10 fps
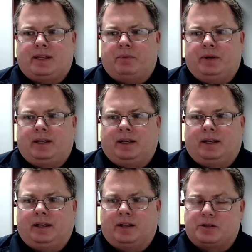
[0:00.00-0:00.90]
that we
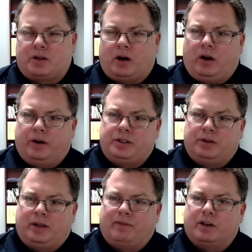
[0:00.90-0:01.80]
can install to
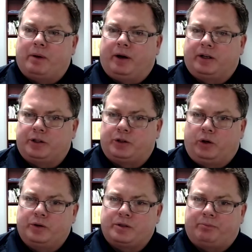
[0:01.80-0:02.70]
give us better
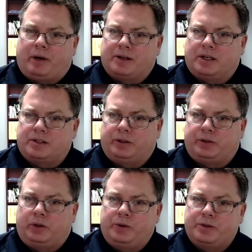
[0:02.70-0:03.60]
controls and process
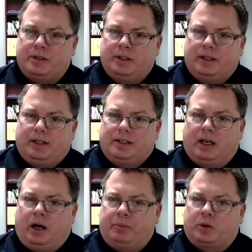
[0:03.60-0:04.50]
controls to
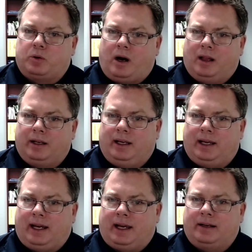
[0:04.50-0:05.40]
help with quality
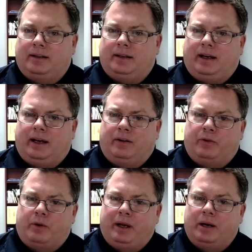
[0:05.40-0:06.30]
and
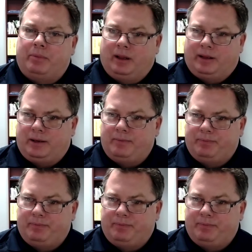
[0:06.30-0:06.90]
repeatability.